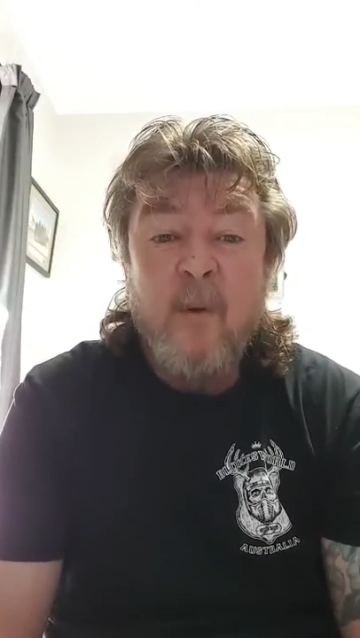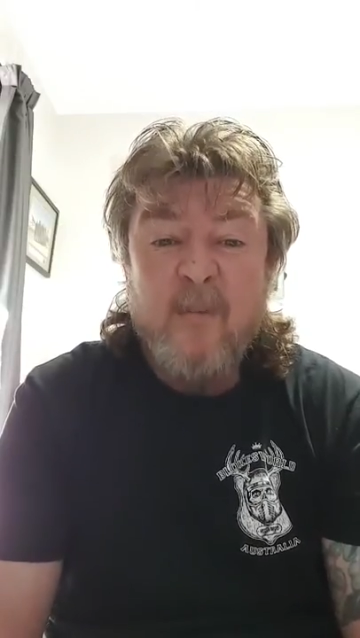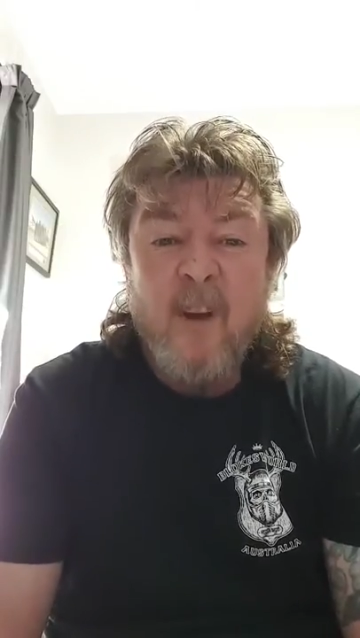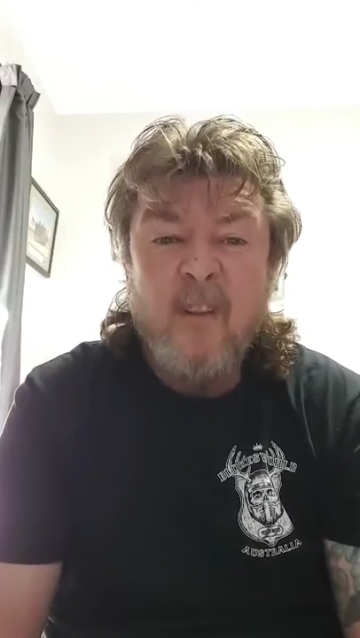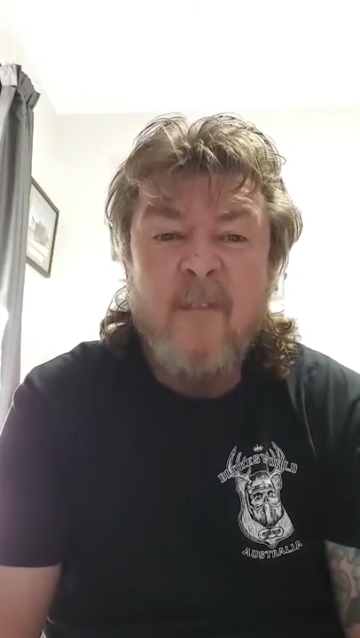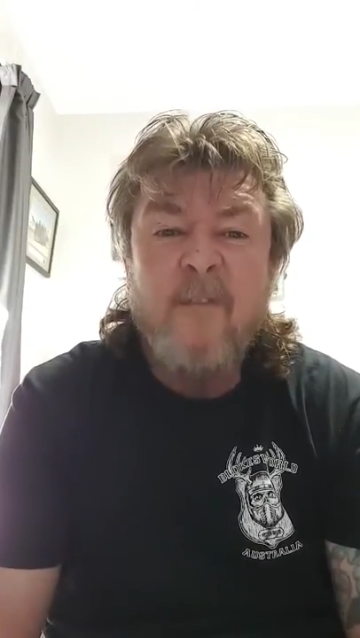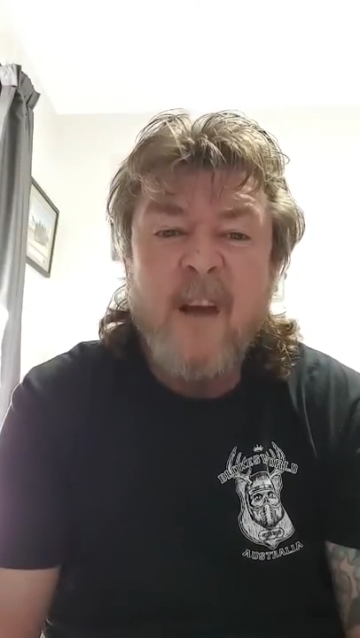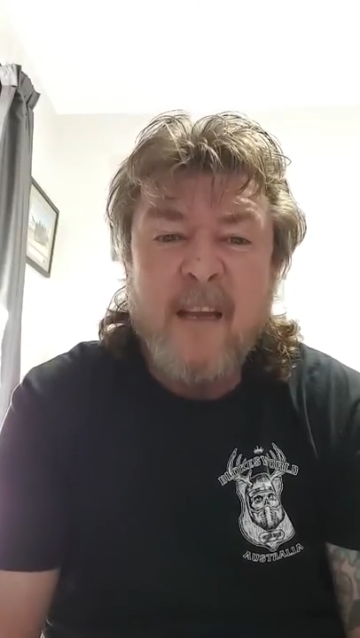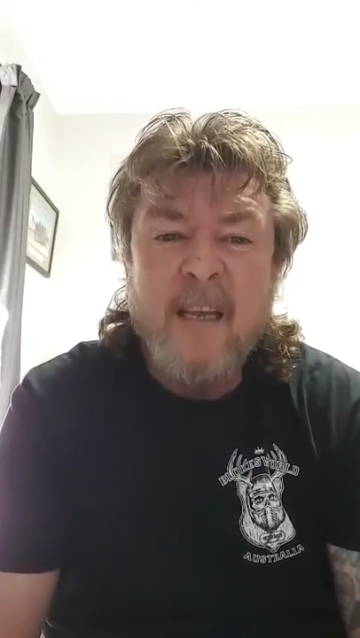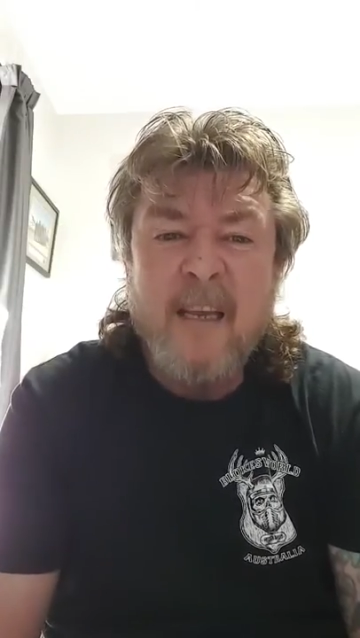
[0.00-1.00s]
We've got the
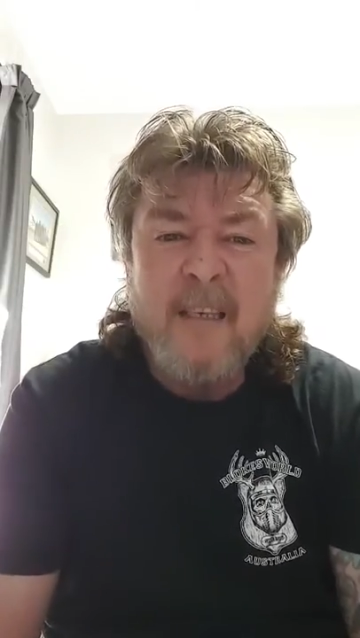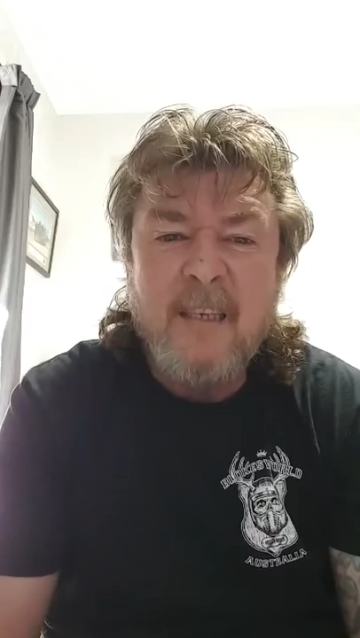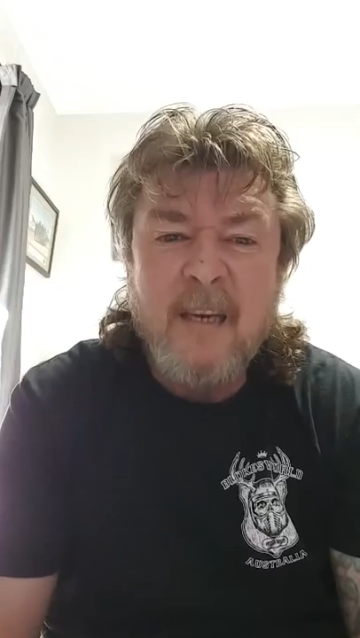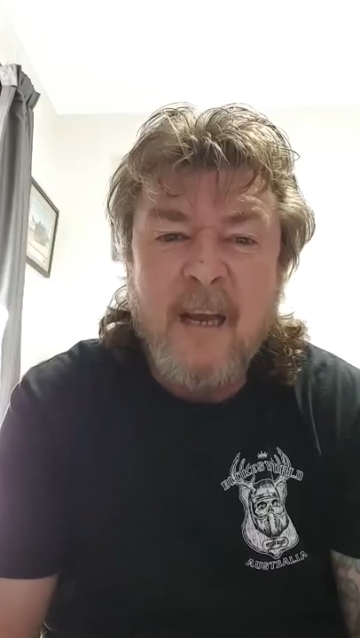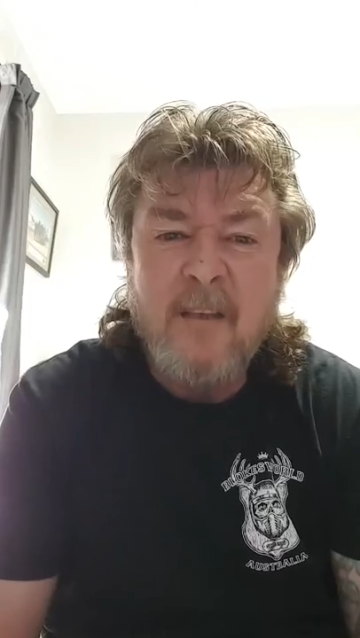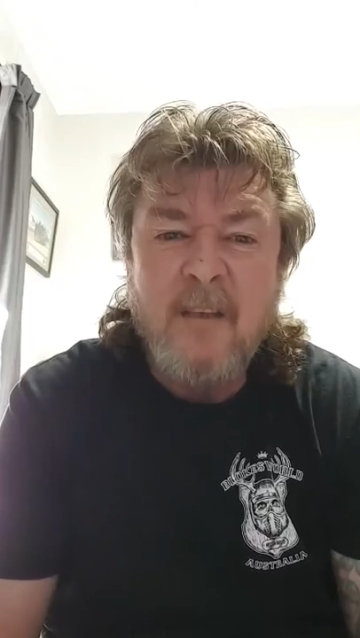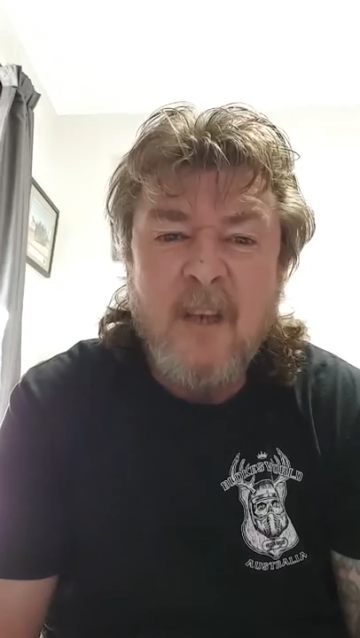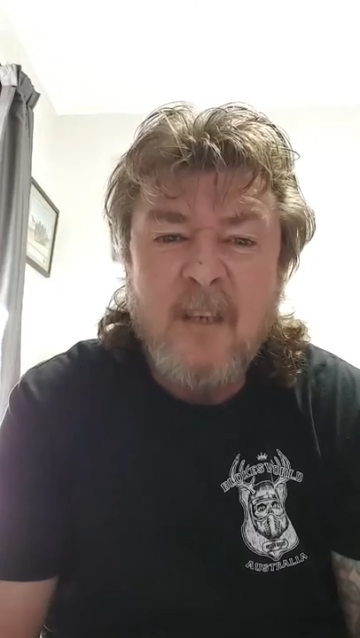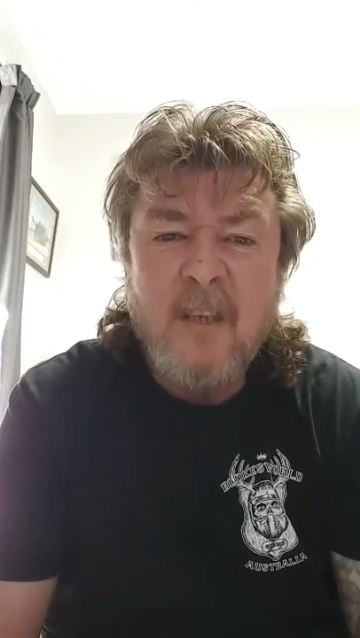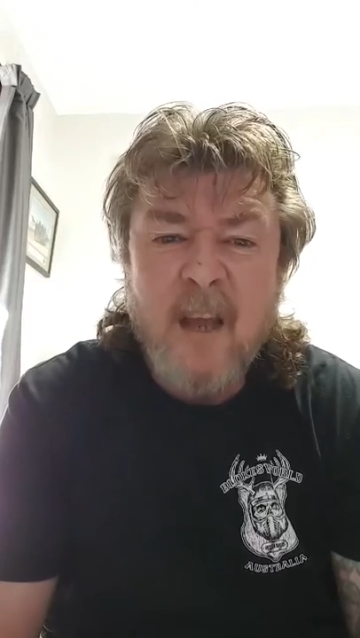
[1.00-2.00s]
fucking internet,
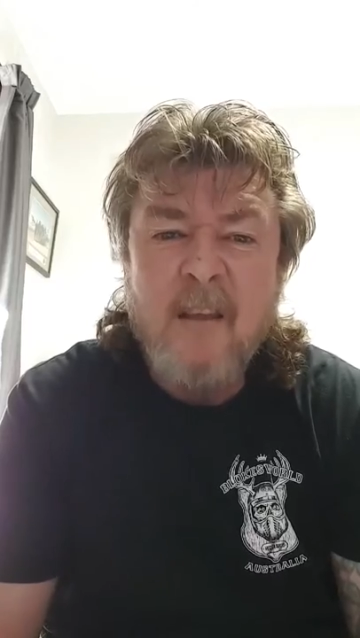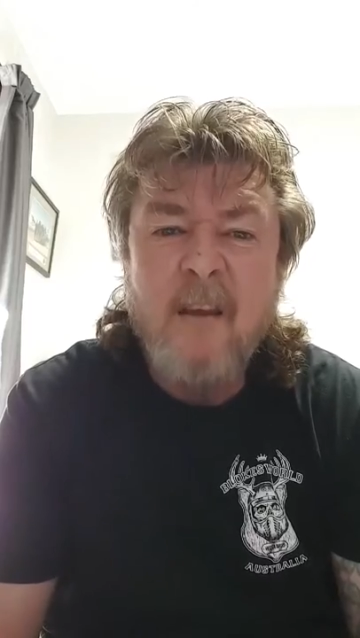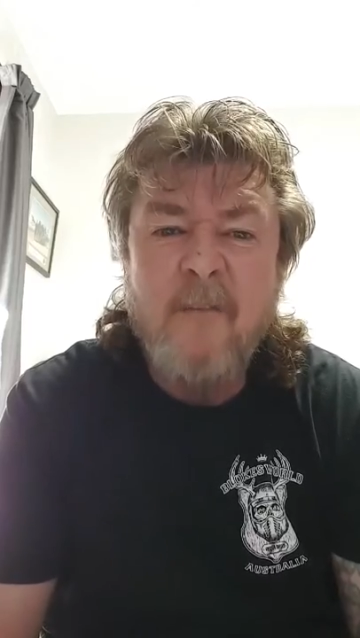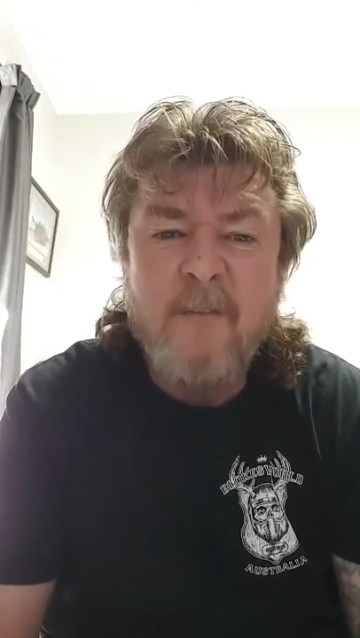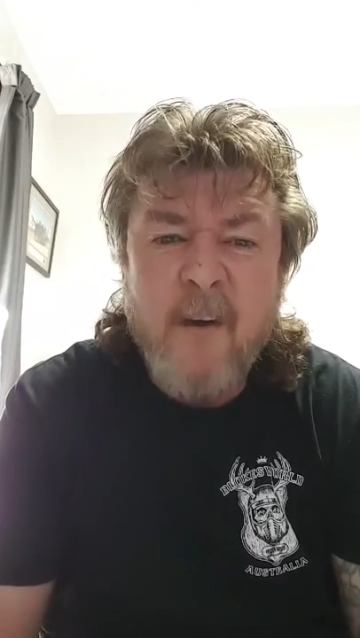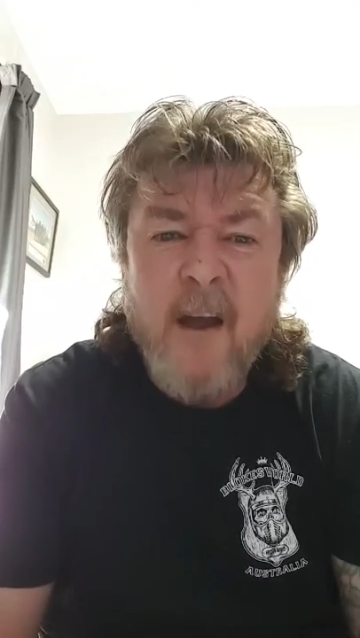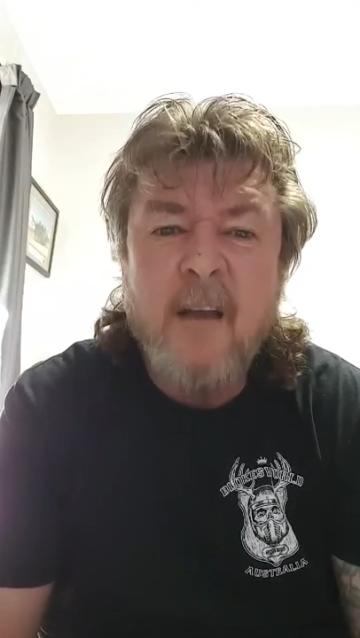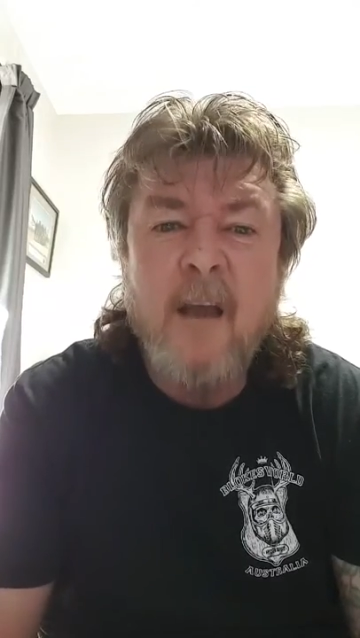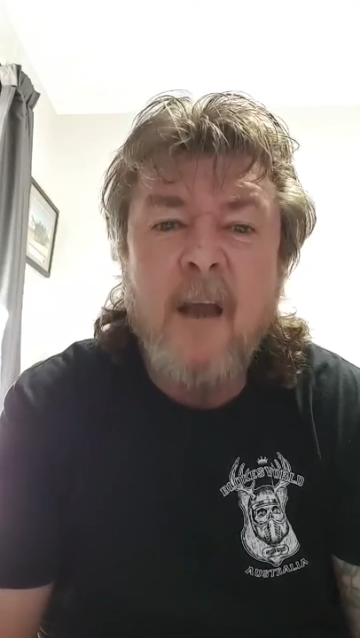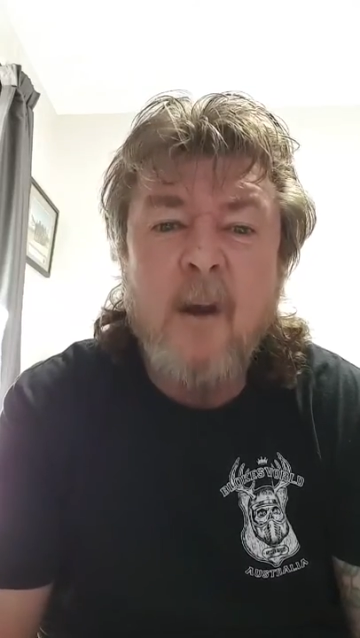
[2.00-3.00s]
so stay the
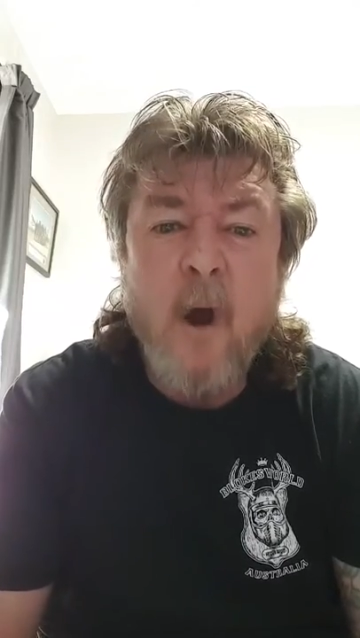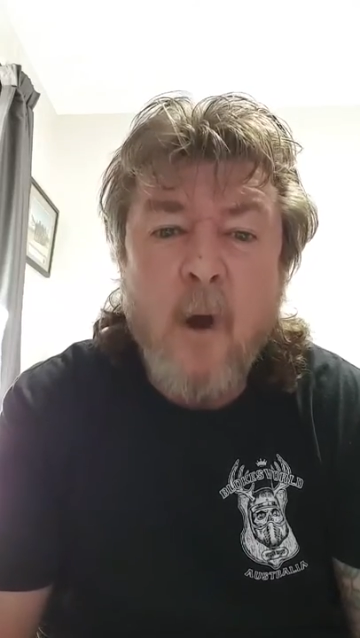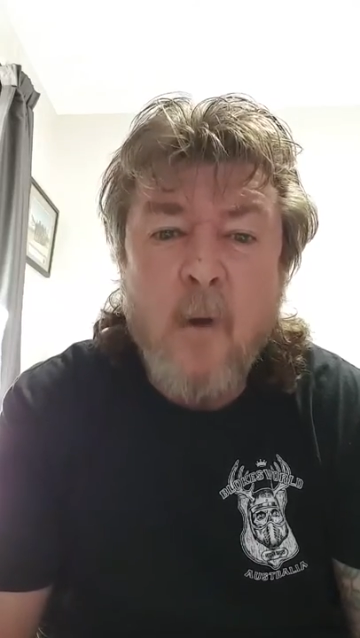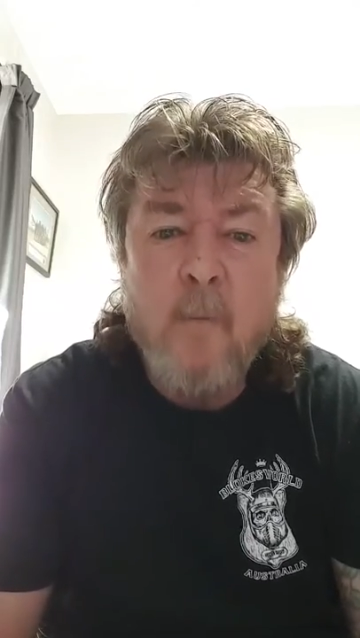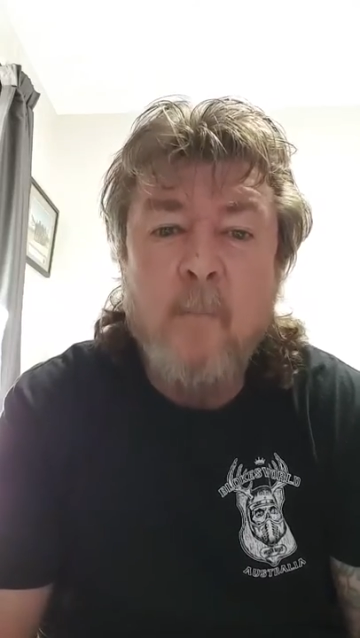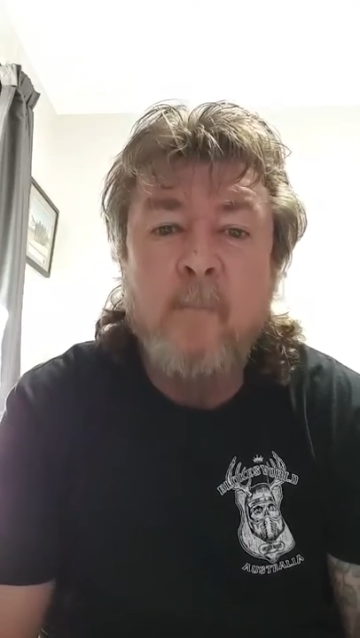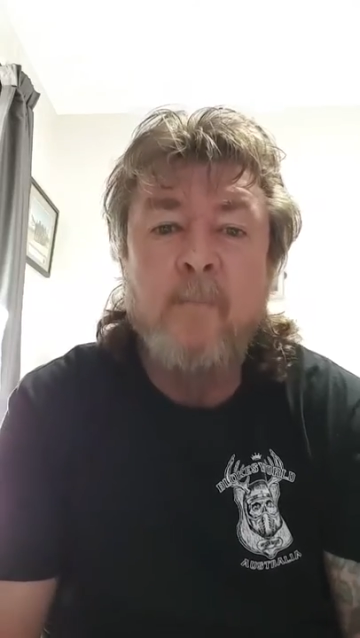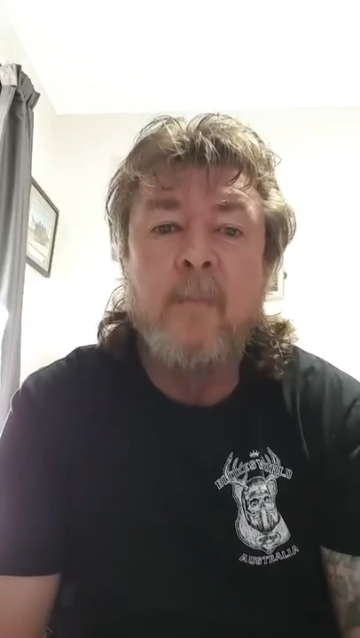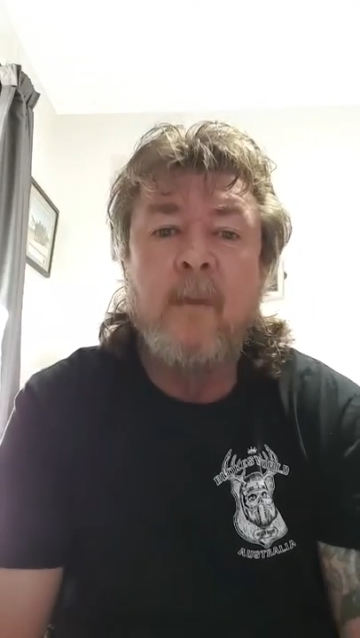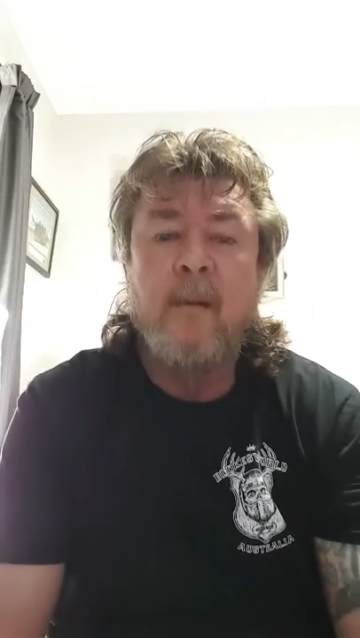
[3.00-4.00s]
fuck at home.